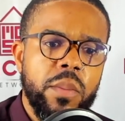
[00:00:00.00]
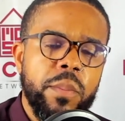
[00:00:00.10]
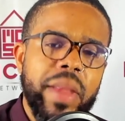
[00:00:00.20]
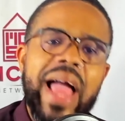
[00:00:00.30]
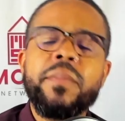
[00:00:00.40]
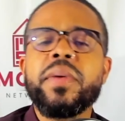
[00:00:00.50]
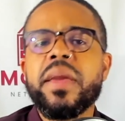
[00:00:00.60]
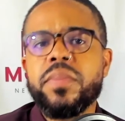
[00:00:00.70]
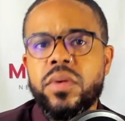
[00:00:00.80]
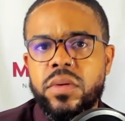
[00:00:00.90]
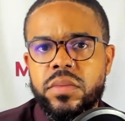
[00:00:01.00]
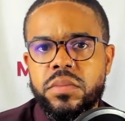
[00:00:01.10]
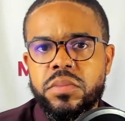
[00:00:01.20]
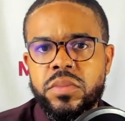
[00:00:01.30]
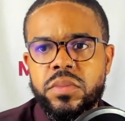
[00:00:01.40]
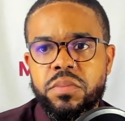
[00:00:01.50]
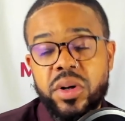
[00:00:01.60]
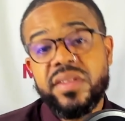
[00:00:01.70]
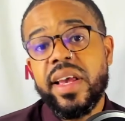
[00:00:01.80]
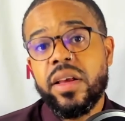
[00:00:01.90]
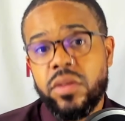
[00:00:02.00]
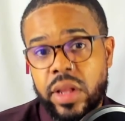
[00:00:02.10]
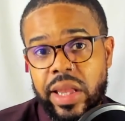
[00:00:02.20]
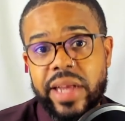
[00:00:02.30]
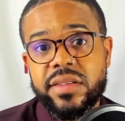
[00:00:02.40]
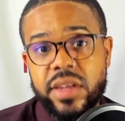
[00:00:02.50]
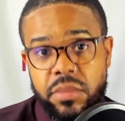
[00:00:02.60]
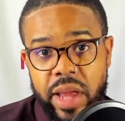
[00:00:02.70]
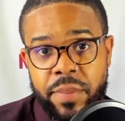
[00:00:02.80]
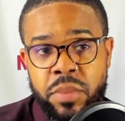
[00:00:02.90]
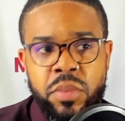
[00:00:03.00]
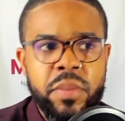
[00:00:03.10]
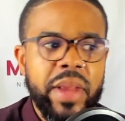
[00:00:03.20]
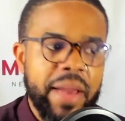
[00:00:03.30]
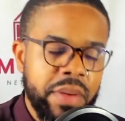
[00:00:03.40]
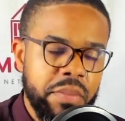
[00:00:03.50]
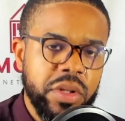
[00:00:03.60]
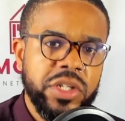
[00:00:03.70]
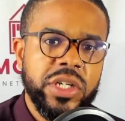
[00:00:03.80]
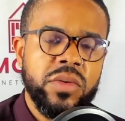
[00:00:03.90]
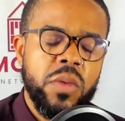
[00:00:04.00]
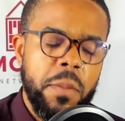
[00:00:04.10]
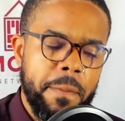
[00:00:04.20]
black people, particularly light-skinned black people, but black people in general,